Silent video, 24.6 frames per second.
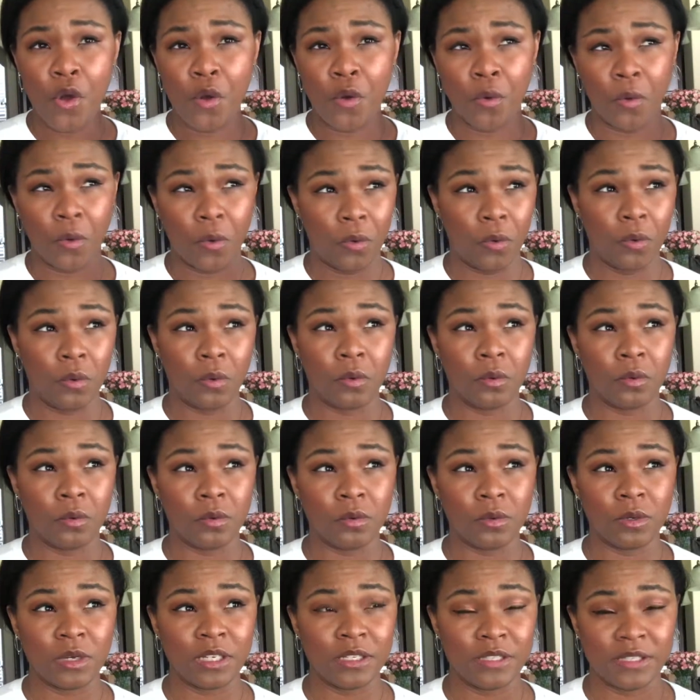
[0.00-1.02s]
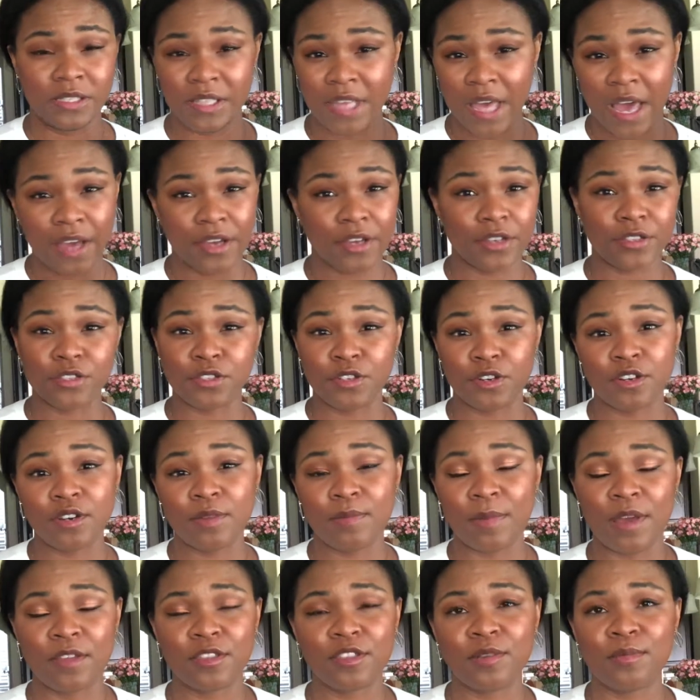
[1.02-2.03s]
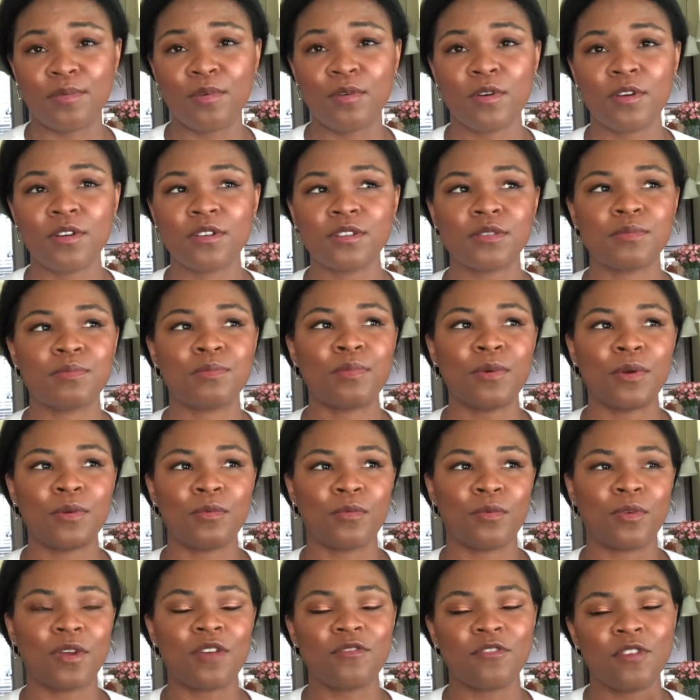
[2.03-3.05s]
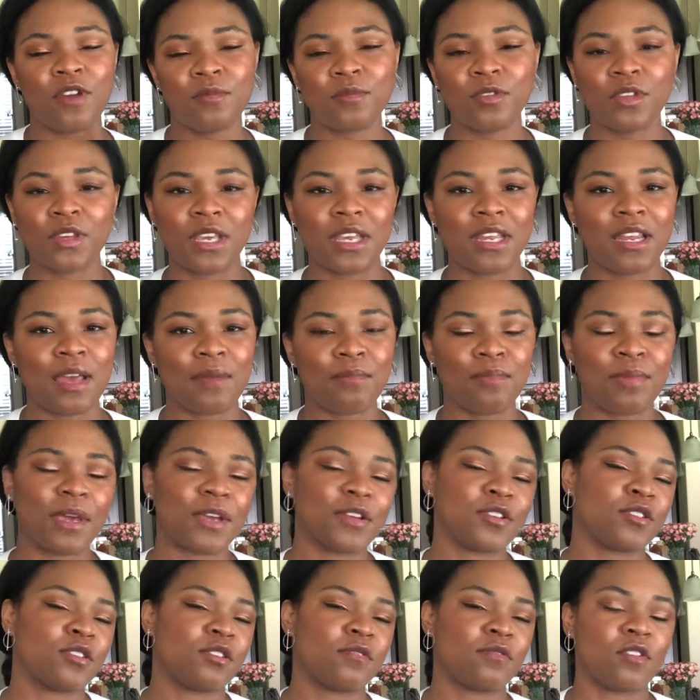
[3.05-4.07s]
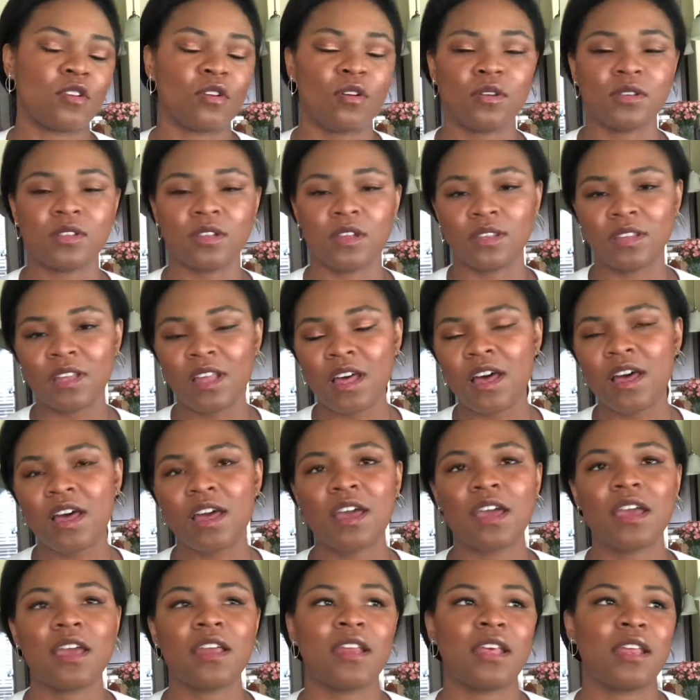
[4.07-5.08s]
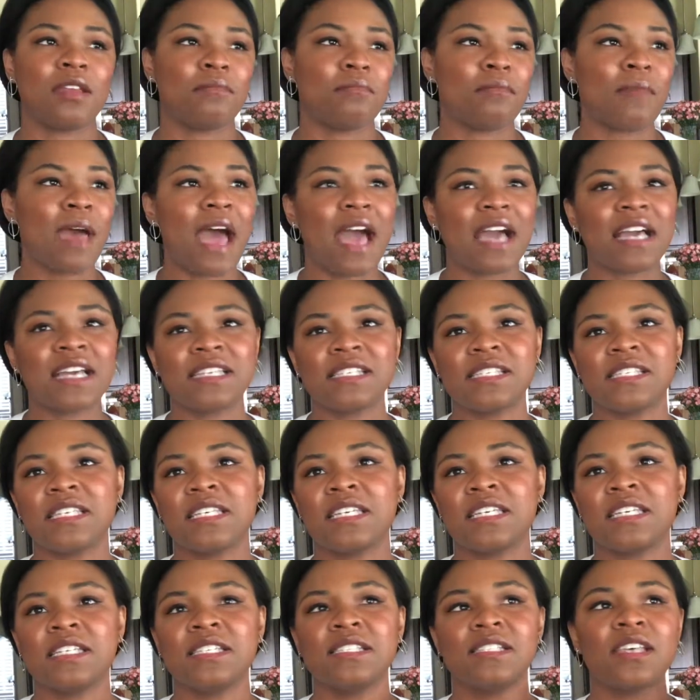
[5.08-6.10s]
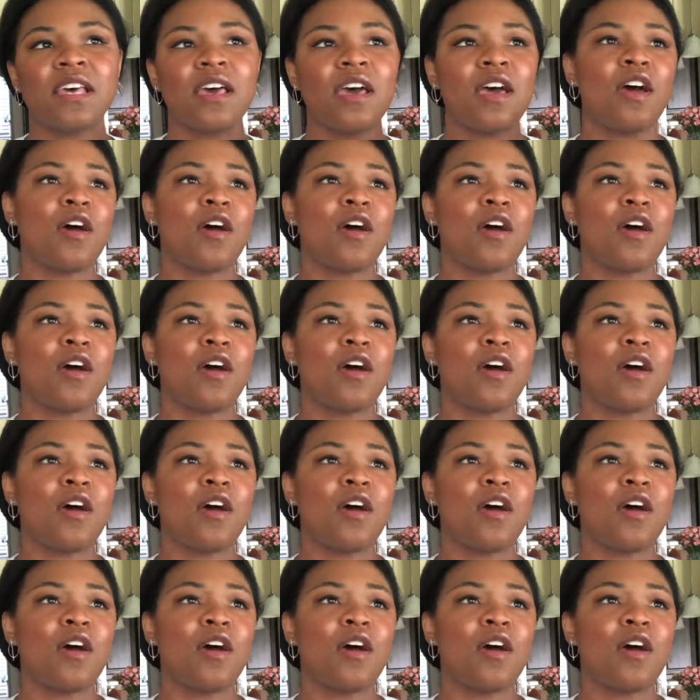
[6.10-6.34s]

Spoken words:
who is that concerned about their pores, but whenever I'm looking at pictures of girls online and magazines,